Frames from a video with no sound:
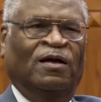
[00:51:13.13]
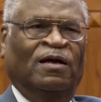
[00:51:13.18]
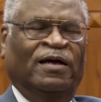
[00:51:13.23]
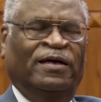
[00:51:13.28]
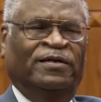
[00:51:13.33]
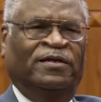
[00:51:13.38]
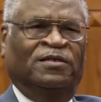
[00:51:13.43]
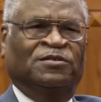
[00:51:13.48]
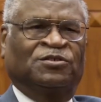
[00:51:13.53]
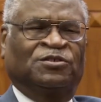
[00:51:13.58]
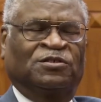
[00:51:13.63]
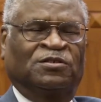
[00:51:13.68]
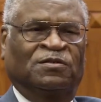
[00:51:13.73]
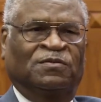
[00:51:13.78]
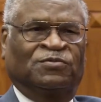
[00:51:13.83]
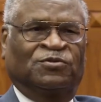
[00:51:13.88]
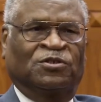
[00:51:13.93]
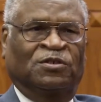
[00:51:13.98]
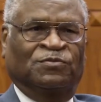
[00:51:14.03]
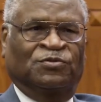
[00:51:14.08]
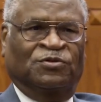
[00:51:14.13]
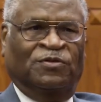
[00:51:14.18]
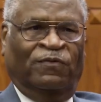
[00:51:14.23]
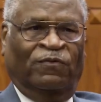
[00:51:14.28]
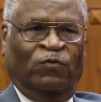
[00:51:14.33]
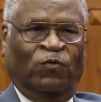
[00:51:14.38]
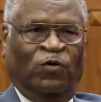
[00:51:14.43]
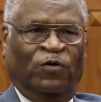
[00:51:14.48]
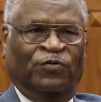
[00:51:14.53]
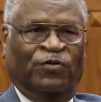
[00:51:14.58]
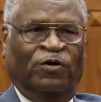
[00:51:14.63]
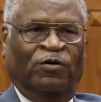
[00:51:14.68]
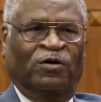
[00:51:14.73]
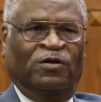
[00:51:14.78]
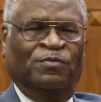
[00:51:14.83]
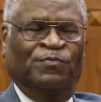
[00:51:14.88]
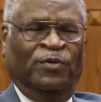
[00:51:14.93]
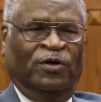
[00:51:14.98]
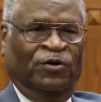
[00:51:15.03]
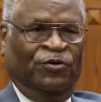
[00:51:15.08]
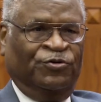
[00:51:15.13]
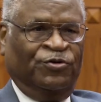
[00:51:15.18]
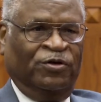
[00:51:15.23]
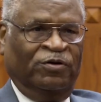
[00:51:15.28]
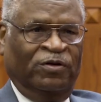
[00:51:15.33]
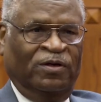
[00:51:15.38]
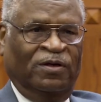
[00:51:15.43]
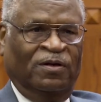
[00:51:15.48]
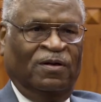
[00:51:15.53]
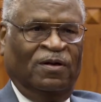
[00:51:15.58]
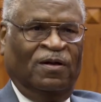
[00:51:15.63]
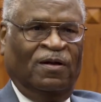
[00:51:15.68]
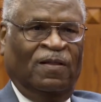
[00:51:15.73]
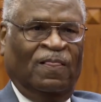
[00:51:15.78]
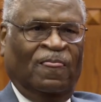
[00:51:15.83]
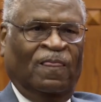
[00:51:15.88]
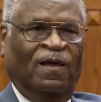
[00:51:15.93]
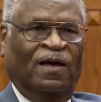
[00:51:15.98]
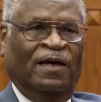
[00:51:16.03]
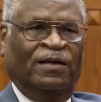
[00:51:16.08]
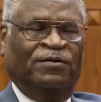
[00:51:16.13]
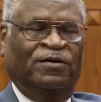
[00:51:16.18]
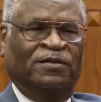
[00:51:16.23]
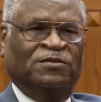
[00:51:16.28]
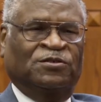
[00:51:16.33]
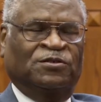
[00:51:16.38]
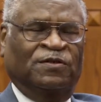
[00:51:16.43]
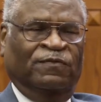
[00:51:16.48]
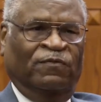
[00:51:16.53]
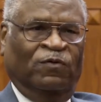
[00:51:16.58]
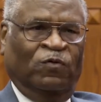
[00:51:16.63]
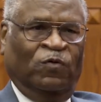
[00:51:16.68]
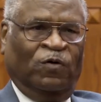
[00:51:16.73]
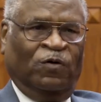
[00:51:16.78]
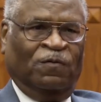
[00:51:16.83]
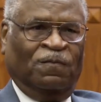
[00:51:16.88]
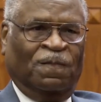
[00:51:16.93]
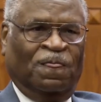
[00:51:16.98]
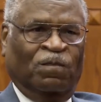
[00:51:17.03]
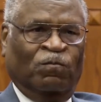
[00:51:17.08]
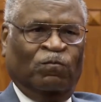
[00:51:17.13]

Had done some civil work there in the military. I had done civil work,